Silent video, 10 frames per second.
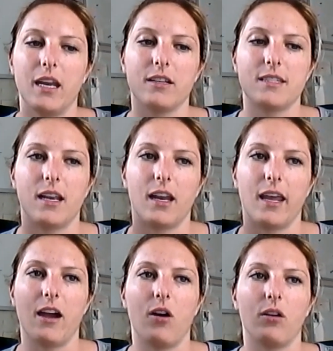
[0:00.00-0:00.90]
on
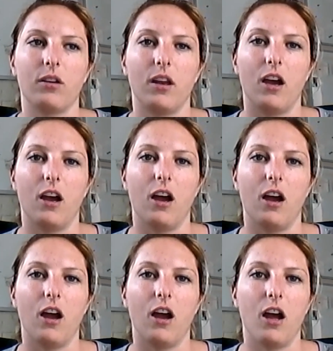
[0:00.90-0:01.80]
sending out
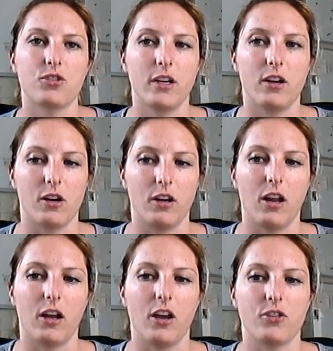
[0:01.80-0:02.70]
100, or
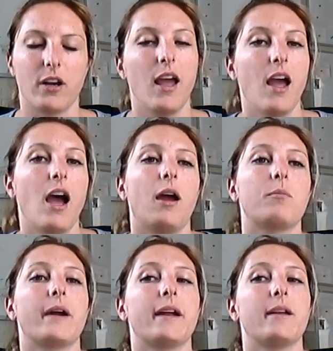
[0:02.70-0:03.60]
not 100. I'm
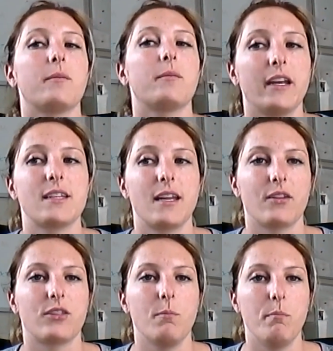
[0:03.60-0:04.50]
planning on sending
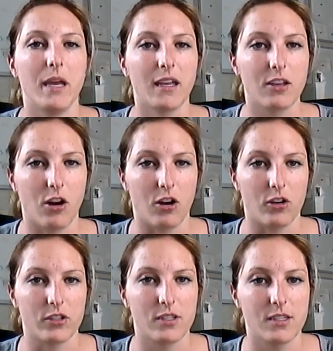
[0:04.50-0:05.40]
out the big
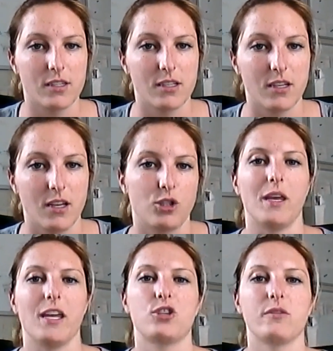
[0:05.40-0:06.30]
cards to
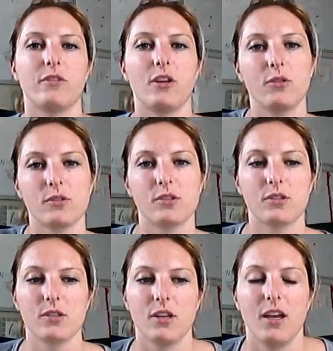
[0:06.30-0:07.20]
each of those.